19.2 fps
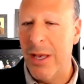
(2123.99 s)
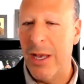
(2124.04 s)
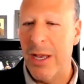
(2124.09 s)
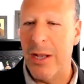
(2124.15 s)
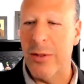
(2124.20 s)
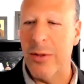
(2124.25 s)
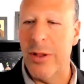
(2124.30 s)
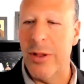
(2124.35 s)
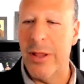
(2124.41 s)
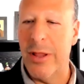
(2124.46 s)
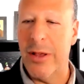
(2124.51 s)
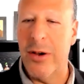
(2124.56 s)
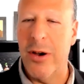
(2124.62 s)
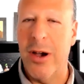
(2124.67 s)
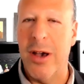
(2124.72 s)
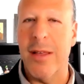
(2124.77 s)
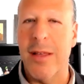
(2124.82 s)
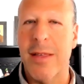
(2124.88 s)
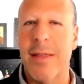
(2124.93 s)
including the
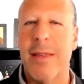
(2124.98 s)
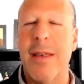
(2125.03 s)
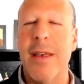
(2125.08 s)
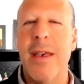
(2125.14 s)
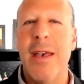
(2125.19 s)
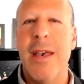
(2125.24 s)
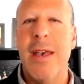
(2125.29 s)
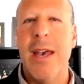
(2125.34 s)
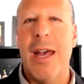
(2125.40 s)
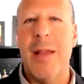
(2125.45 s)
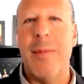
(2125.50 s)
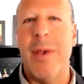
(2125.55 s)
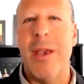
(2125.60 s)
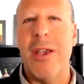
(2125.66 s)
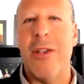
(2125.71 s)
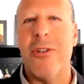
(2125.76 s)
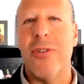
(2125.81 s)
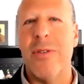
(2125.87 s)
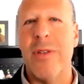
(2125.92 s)
costs, and
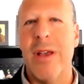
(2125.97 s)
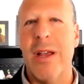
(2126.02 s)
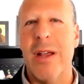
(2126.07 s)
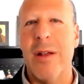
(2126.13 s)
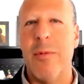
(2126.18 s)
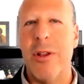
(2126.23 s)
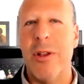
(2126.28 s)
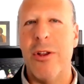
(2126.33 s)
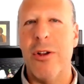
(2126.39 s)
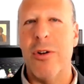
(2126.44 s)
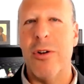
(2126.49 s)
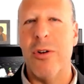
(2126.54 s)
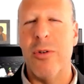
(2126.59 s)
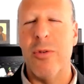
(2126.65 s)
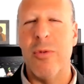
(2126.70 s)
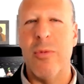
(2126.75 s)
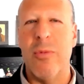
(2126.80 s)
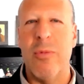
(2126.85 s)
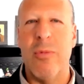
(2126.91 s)
make sure that when
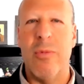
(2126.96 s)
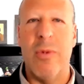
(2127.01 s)
you're